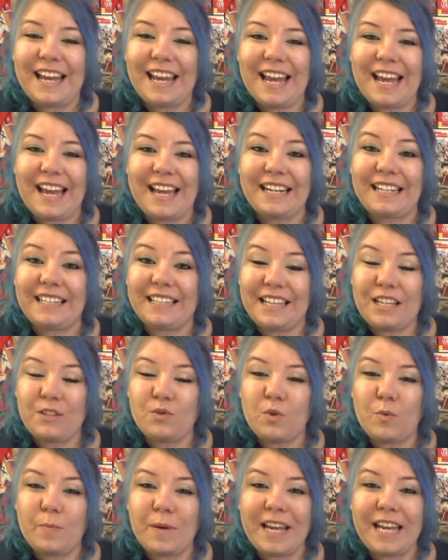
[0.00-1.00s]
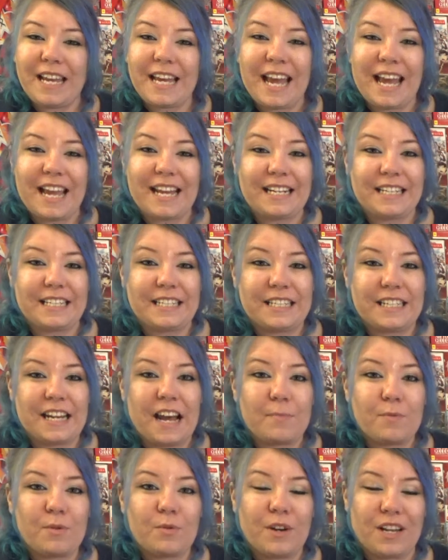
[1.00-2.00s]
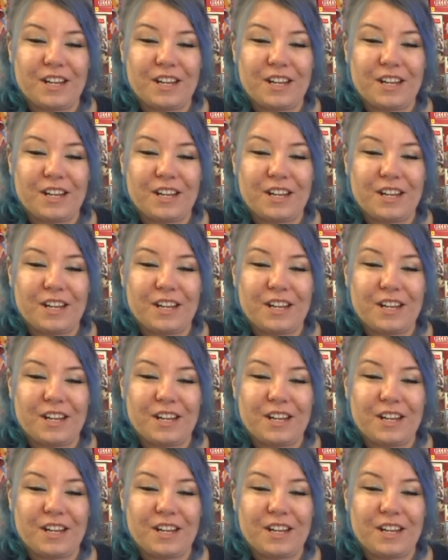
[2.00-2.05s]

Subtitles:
And this will be a double